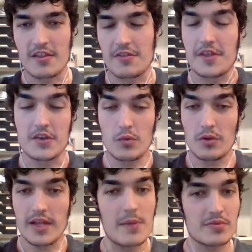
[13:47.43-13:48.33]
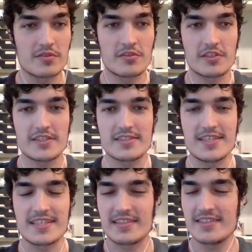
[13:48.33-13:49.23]
then you will absolutely see
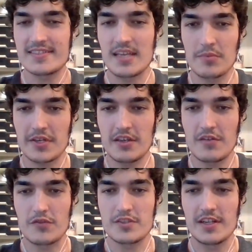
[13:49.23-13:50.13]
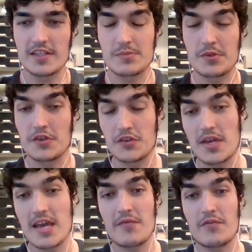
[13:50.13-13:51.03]
at least some kind of results, because you
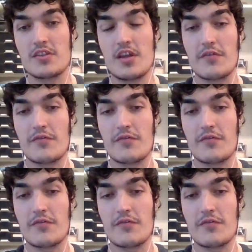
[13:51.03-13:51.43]
have enough